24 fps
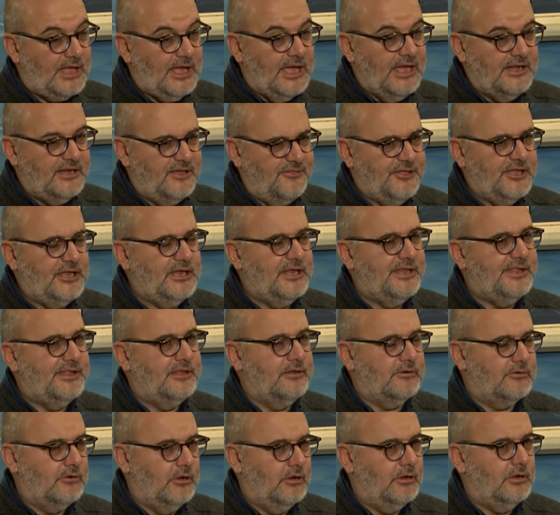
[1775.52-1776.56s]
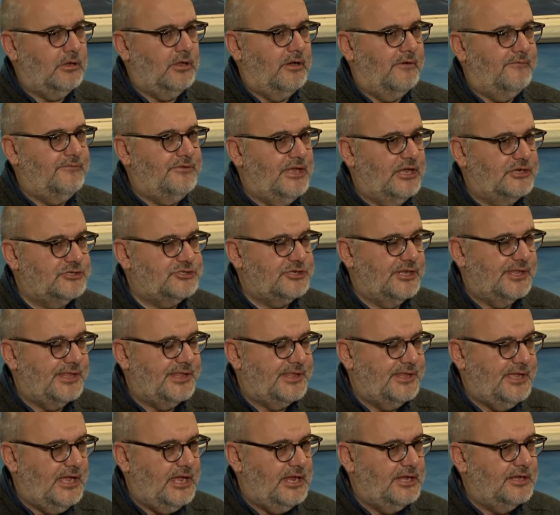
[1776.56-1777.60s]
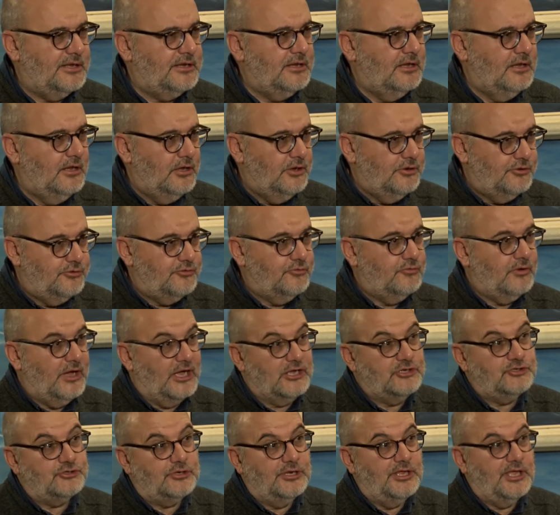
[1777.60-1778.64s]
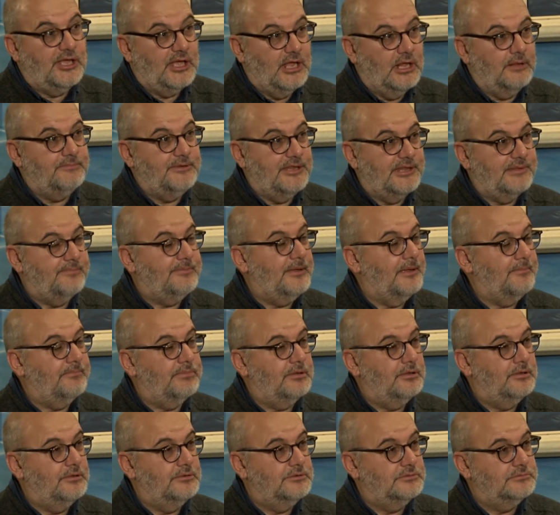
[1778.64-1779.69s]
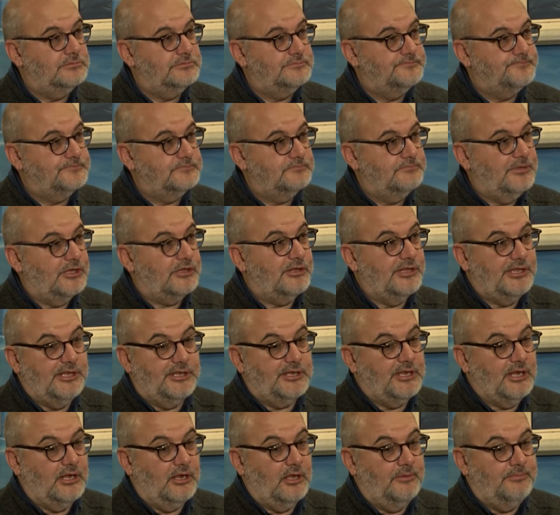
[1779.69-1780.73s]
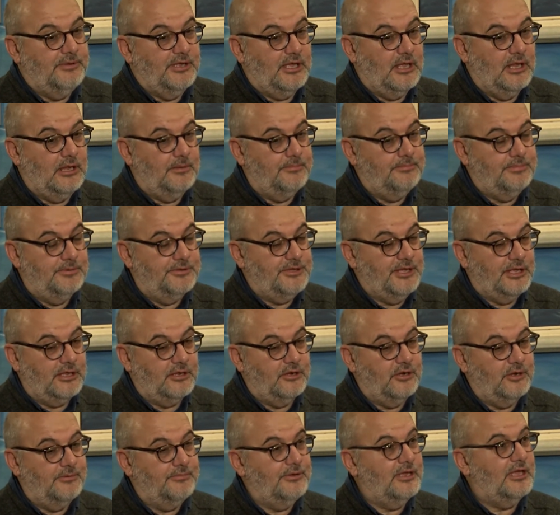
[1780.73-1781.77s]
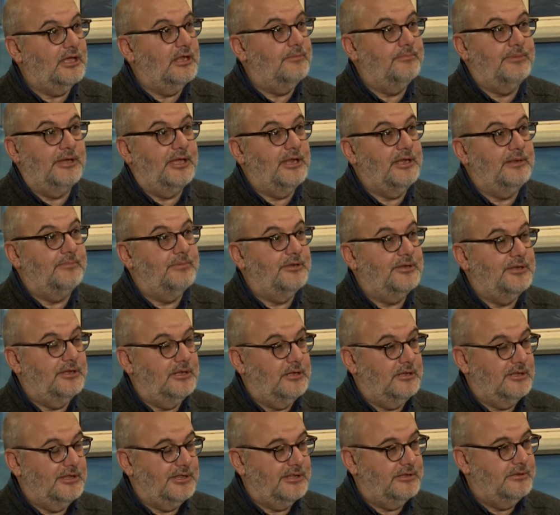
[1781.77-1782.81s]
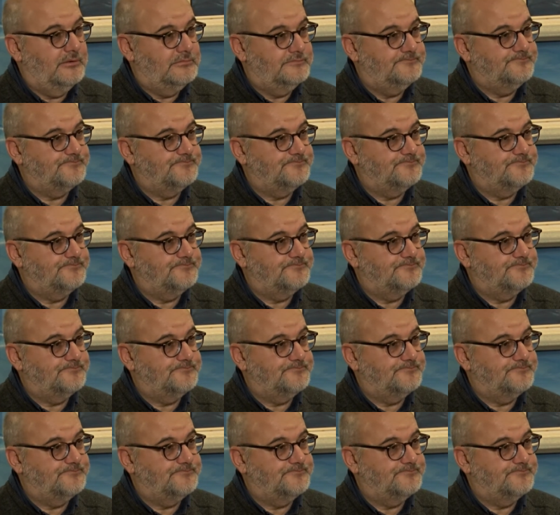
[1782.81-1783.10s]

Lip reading: And I think it's the role of nation state to actually help these people, because they cannot be helped by anybody else.